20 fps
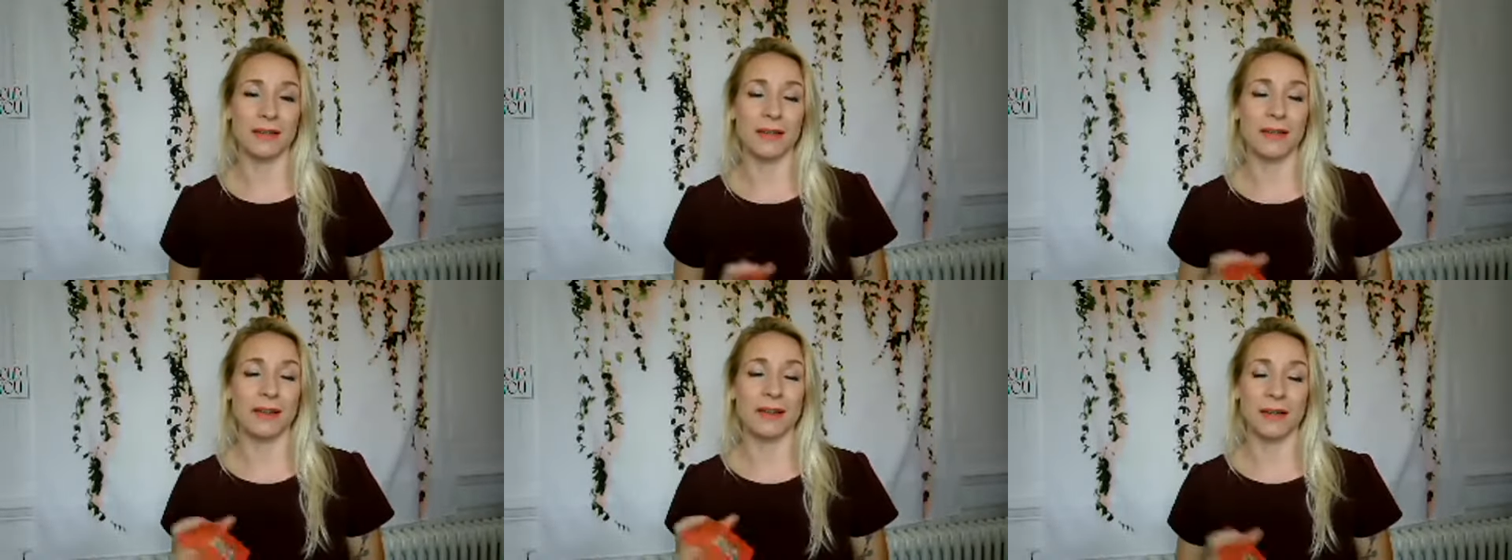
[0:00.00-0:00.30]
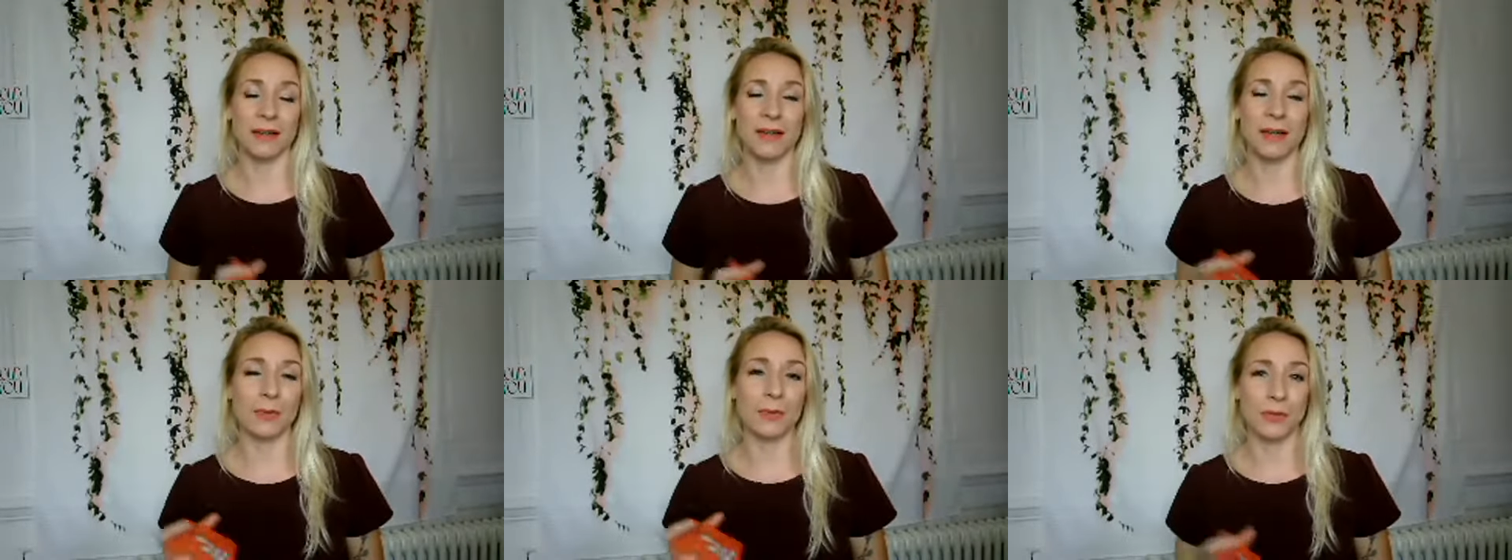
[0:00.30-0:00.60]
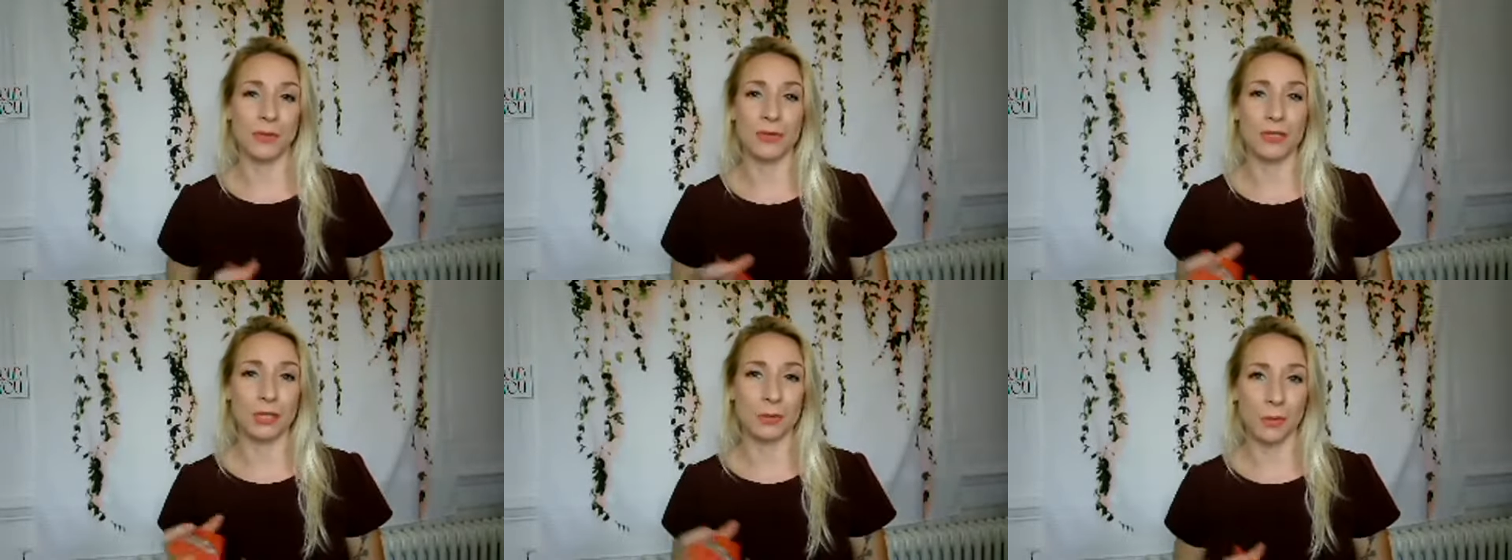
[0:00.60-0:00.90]
uh,
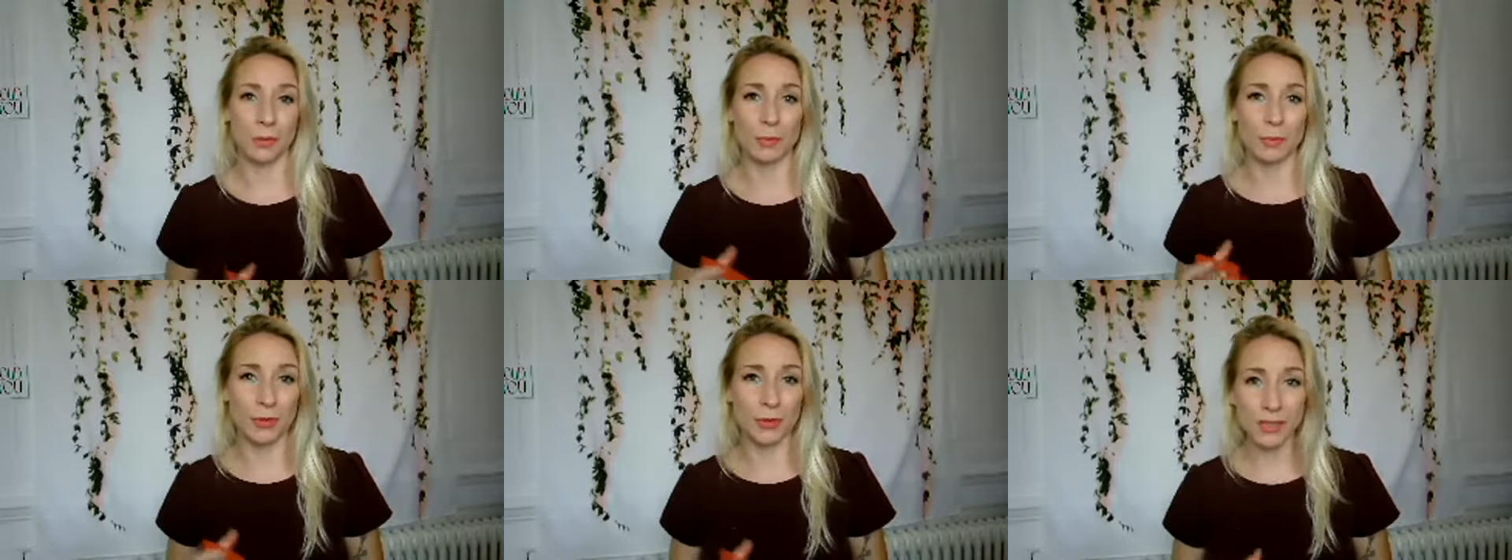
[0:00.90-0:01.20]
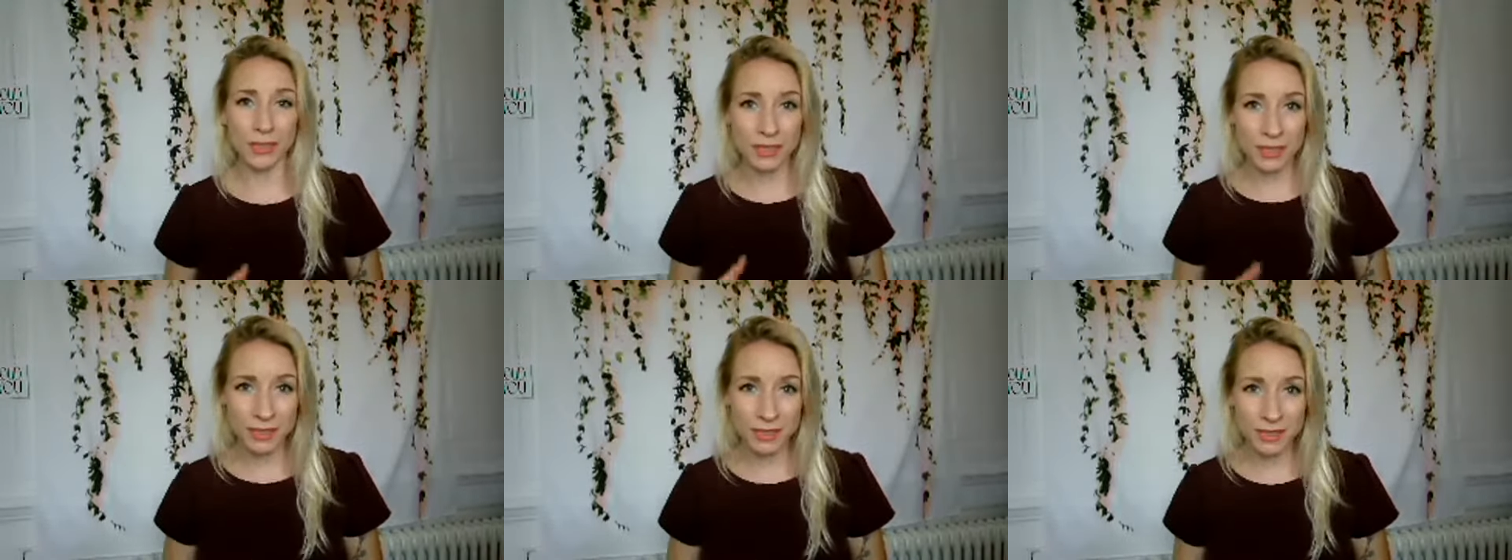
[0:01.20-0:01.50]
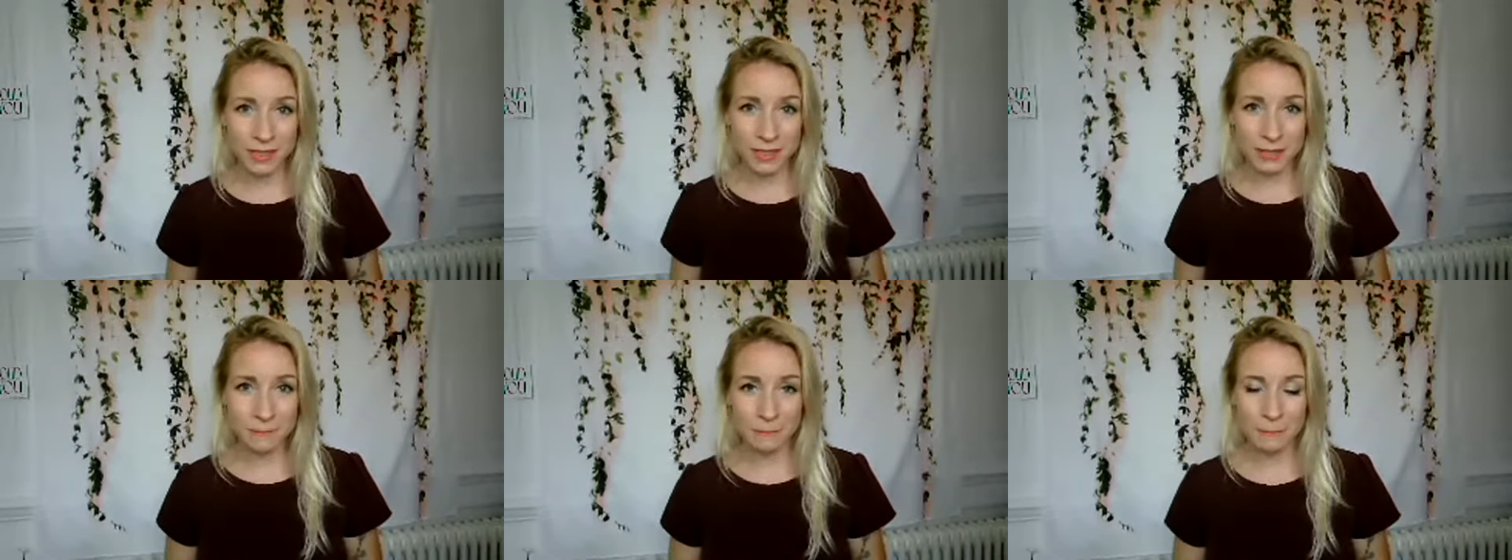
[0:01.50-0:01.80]
Abuse to
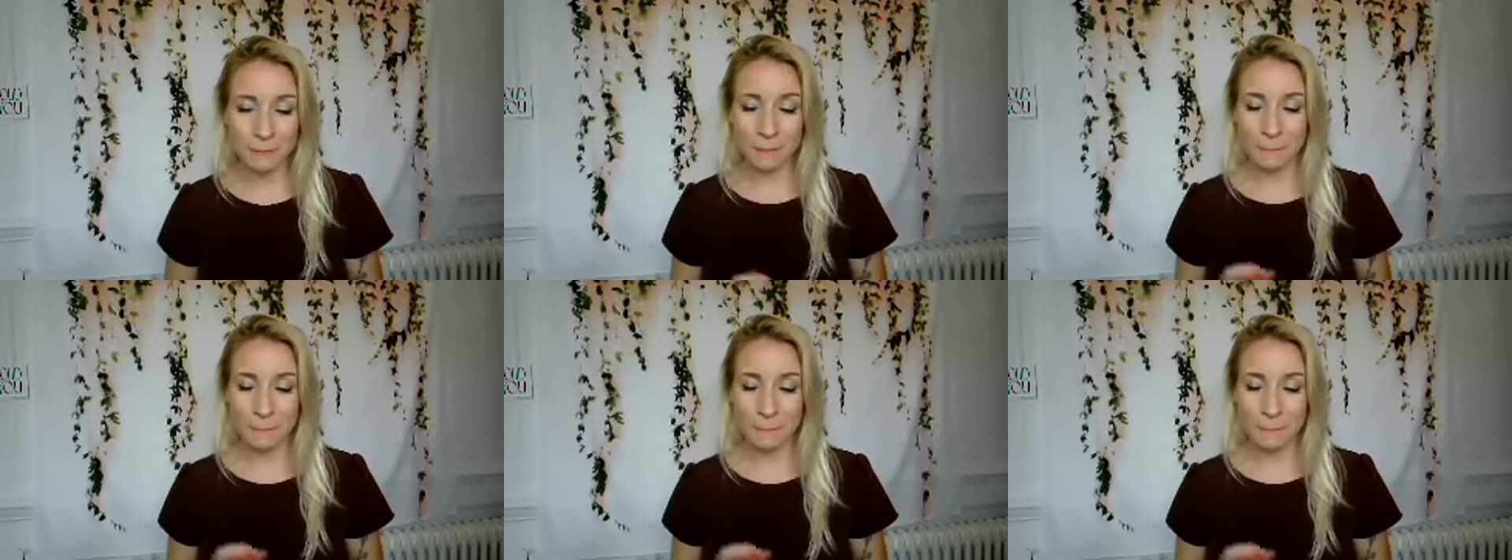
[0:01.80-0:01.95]
Abundance.